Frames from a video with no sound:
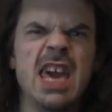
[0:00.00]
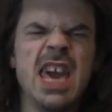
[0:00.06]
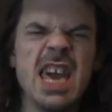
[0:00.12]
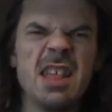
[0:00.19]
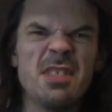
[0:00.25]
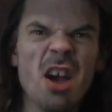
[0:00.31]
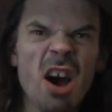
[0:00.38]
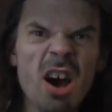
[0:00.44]

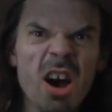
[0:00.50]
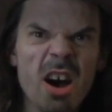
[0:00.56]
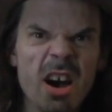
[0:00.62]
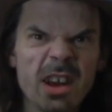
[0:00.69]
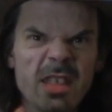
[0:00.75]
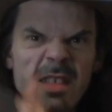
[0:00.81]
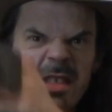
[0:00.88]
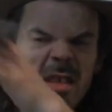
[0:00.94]
It
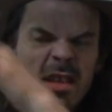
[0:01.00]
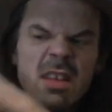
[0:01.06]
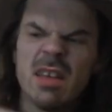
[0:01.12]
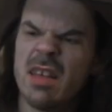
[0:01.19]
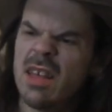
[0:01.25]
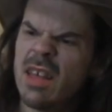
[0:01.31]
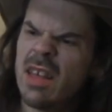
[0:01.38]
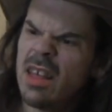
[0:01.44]
talks!
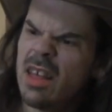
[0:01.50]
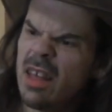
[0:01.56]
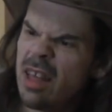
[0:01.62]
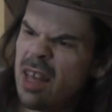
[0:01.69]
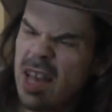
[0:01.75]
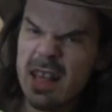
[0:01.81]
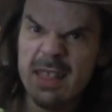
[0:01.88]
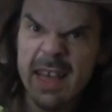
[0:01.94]

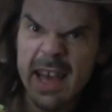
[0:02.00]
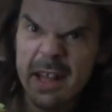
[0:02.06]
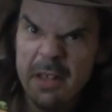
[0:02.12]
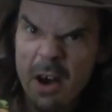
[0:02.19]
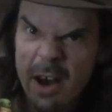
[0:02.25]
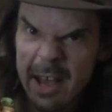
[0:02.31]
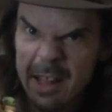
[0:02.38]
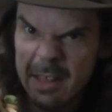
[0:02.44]
It's like
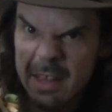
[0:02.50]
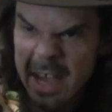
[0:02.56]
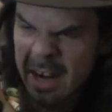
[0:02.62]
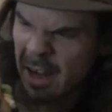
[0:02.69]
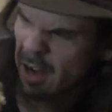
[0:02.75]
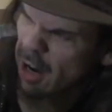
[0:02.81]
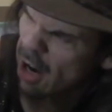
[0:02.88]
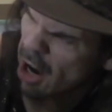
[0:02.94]
talking
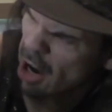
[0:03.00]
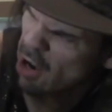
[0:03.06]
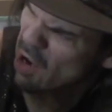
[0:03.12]
Tina. Are